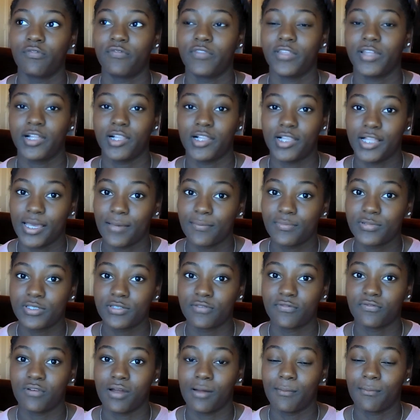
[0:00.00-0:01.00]
of the
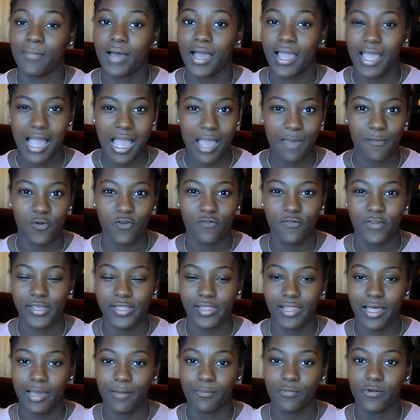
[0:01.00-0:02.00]
clips from my
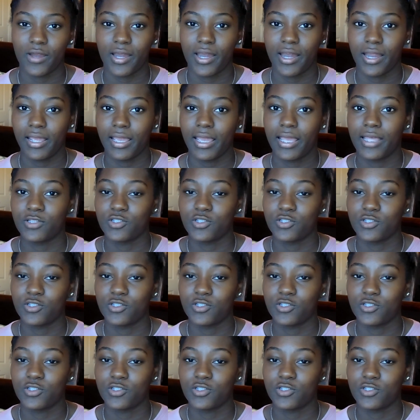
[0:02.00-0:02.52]
iMovie library